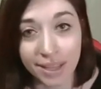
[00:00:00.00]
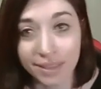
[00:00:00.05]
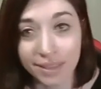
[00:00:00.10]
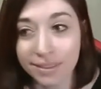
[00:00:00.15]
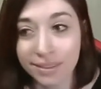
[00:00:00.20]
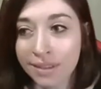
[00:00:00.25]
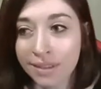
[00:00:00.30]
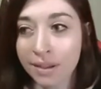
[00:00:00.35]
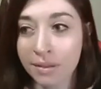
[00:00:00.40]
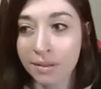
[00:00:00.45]

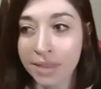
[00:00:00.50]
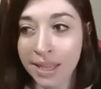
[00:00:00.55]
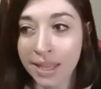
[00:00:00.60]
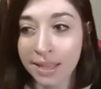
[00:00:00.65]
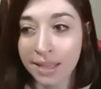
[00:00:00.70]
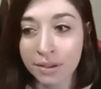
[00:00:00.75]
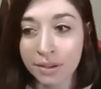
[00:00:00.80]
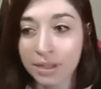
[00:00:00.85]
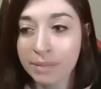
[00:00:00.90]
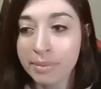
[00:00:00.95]
so that
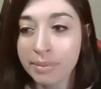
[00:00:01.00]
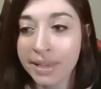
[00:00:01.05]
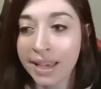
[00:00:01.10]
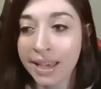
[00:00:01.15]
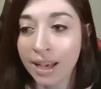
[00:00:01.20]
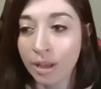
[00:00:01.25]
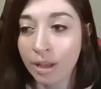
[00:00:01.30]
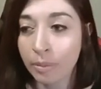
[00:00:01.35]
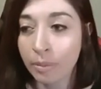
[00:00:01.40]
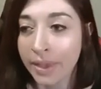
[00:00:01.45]
could be
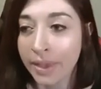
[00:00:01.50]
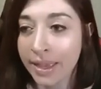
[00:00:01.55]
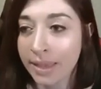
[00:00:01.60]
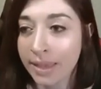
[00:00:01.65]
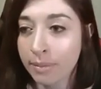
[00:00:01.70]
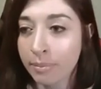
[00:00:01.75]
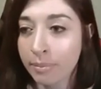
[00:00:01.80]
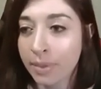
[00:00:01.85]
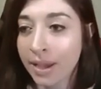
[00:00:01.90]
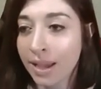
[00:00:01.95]

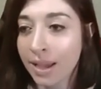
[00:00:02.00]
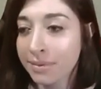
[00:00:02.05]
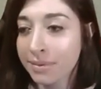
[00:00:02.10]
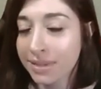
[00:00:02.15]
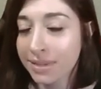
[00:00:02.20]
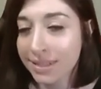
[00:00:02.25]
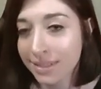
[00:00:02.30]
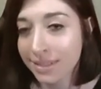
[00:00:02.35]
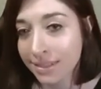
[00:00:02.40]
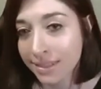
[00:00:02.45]
helping. But I'm
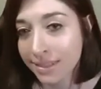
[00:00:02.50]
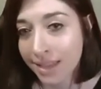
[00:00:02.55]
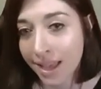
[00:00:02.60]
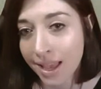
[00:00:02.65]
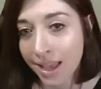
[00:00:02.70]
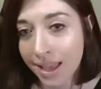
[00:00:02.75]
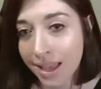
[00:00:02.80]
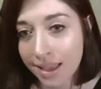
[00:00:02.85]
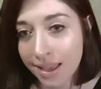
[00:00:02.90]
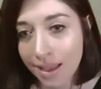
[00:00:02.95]
going to
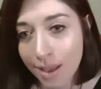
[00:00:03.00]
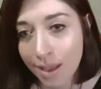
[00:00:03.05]
set